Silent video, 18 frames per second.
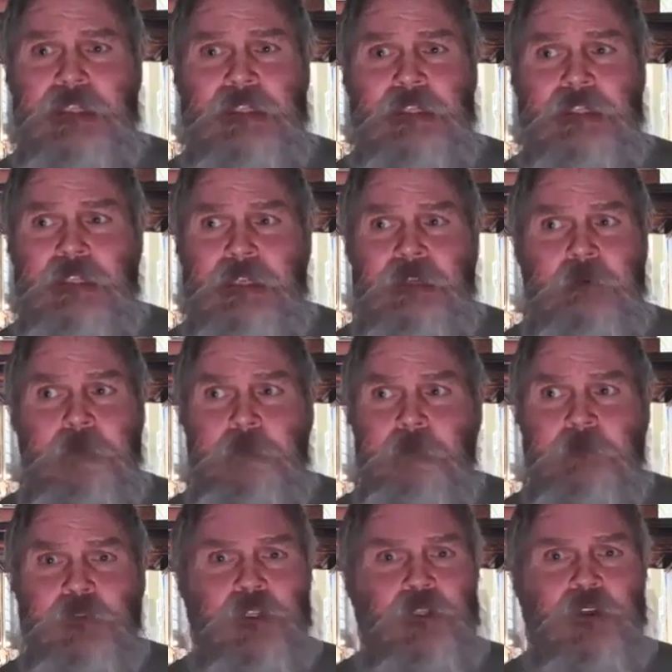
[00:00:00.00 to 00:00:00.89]
And,
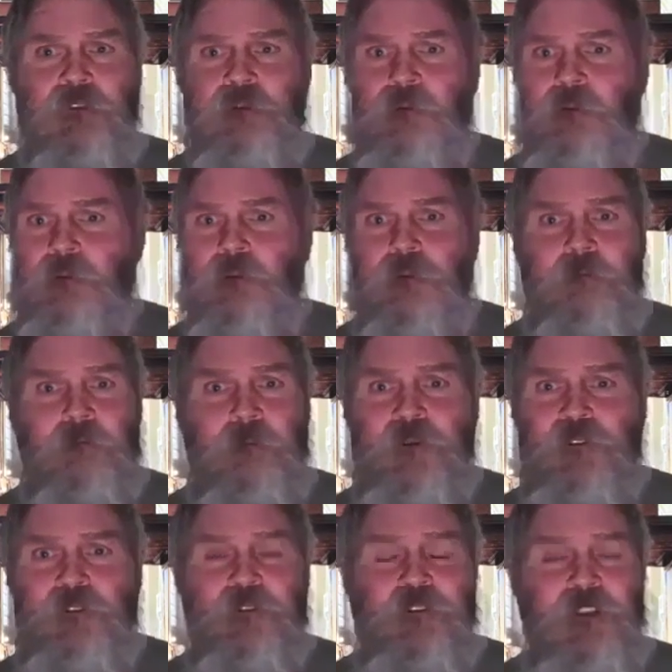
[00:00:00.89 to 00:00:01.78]
uh, you
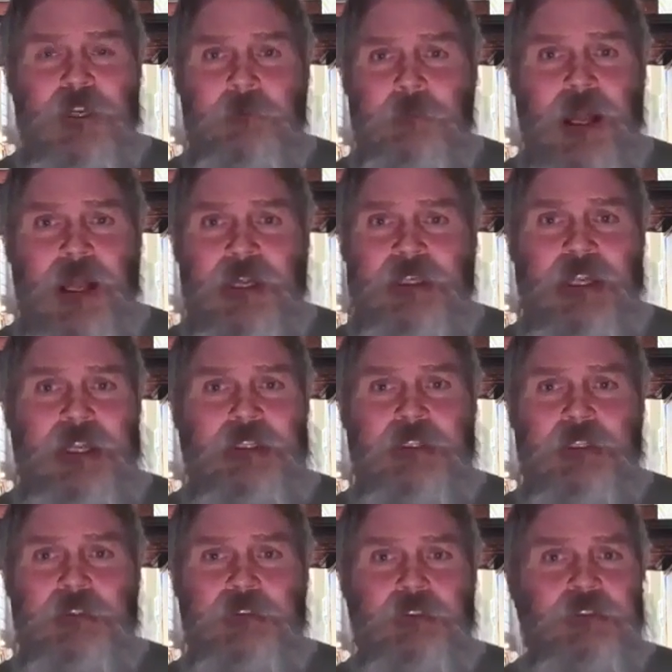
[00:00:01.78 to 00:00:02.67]
know, most of the
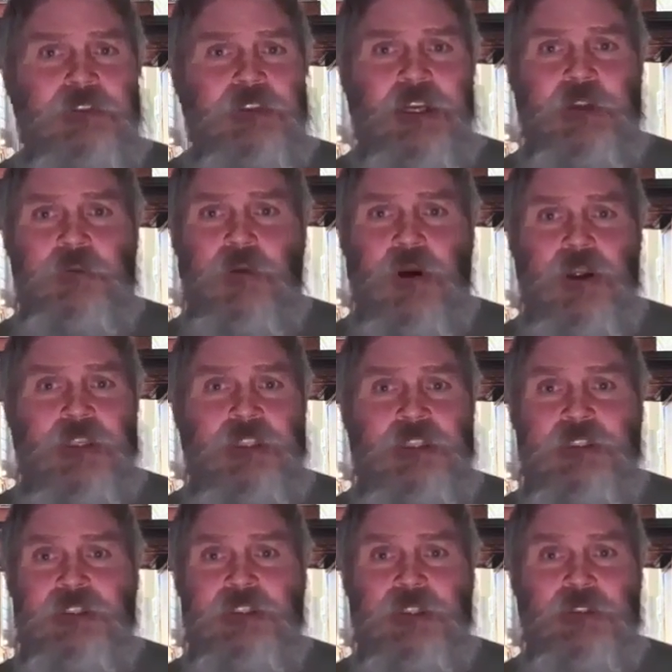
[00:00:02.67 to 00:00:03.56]
time I can't
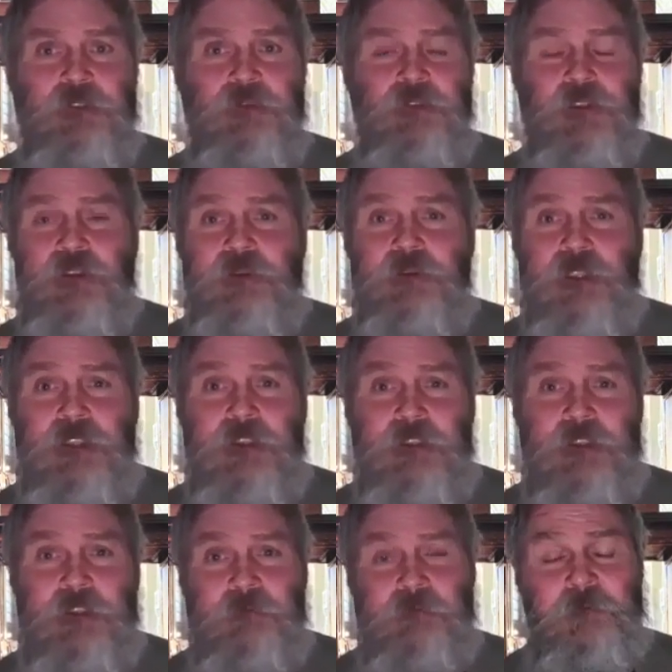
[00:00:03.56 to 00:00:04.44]
understand why he's
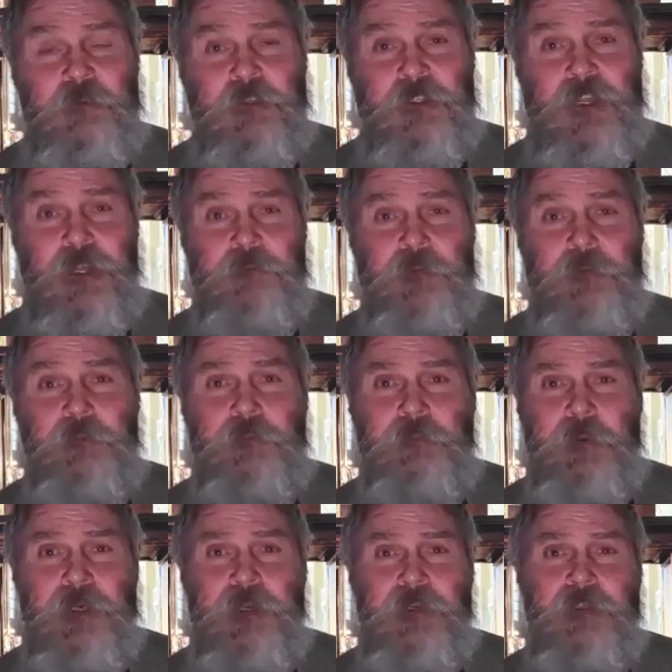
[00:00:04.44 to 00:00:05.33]
still doing it. I
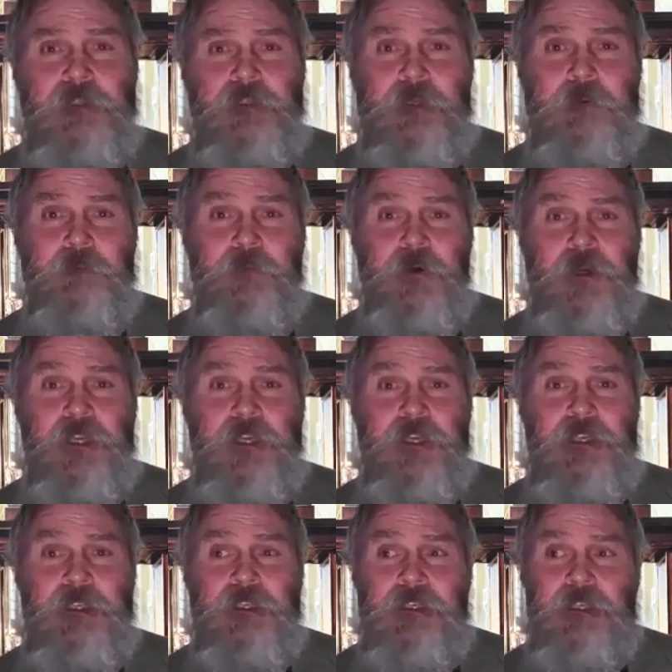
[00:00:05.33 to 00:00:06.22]
feel like I'm
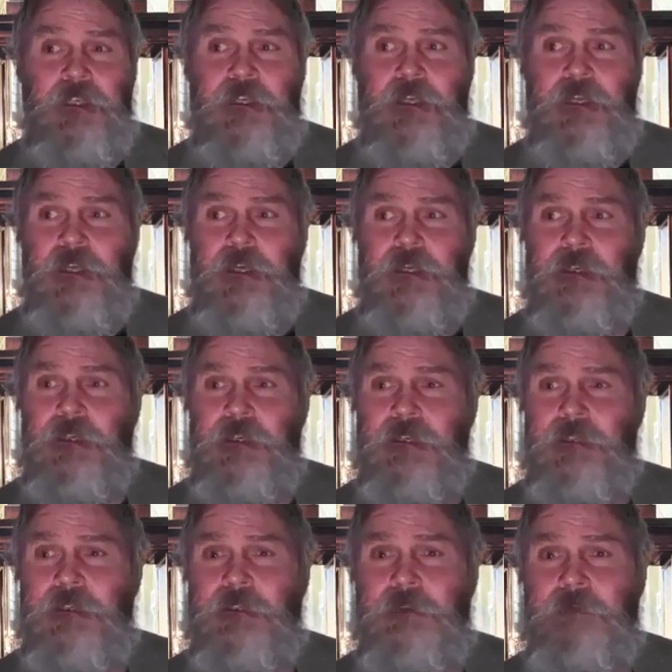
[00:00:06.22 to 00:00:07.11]
prepared and I'm ready.
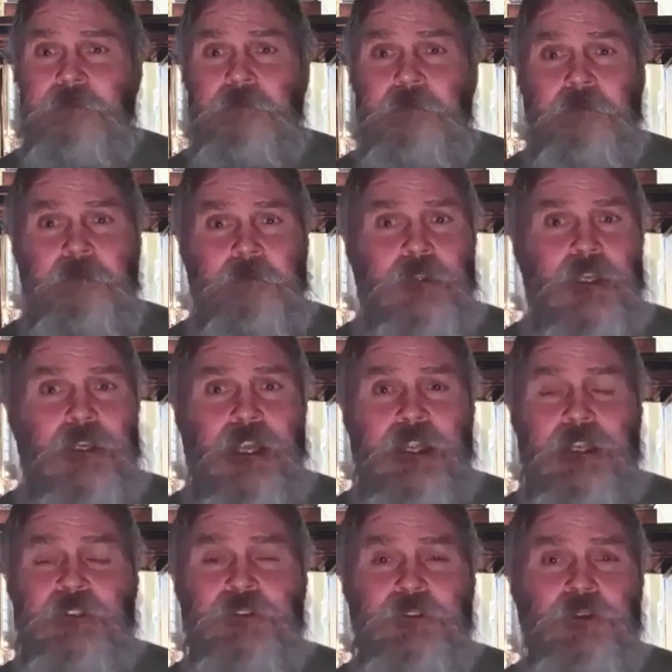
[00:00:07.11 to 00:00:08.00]
Uh,
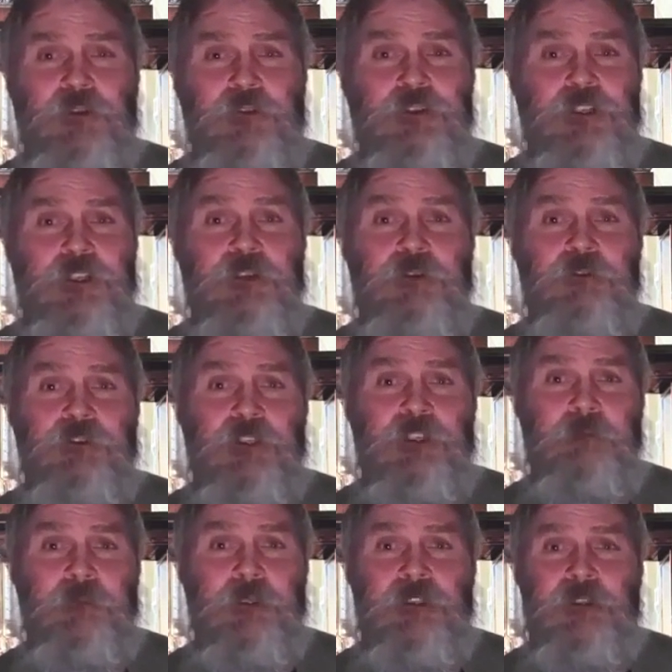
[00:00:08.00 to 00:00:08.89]
the last
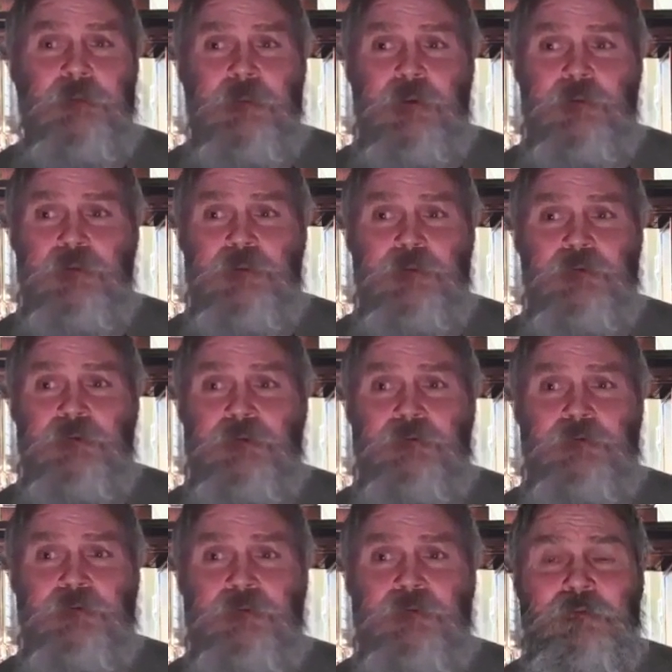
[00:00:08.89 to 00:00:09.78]
two years have been
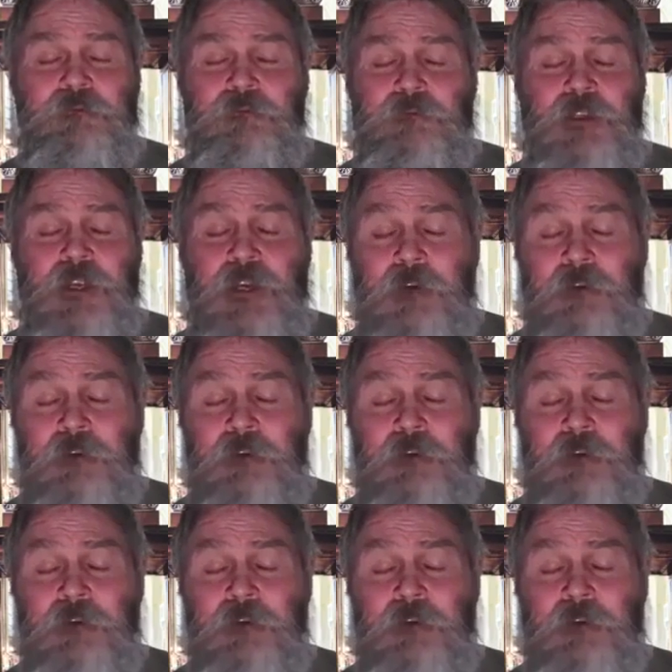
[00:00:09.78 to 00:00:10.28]
the most